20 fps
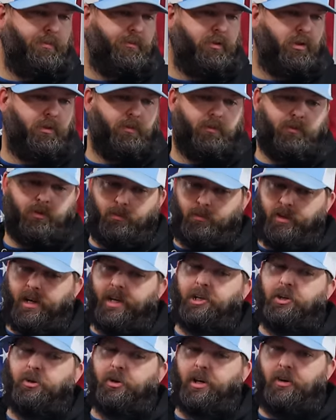for, from
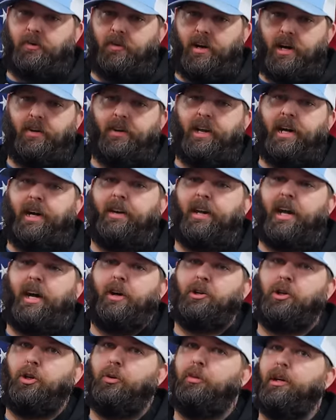letting you get around that.
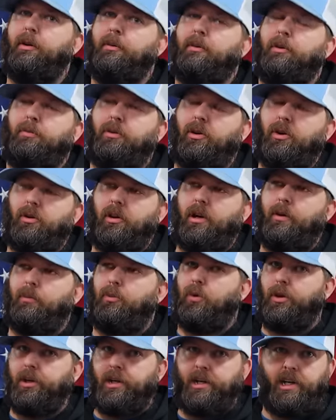Now, mm you'll be mm-hmm. able to program
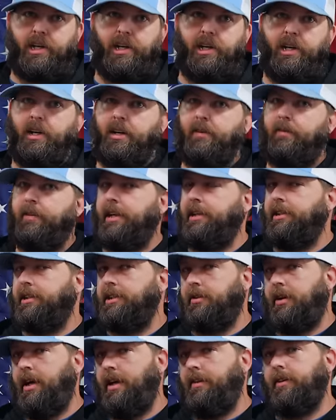one key if they
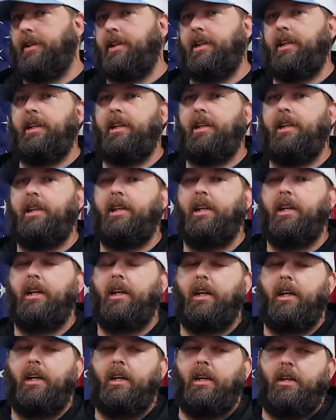still have a key.
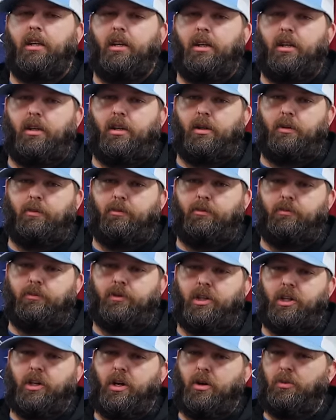Right. Um,
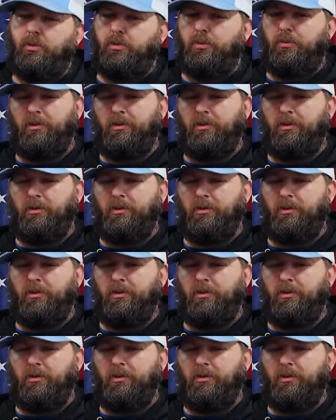you know,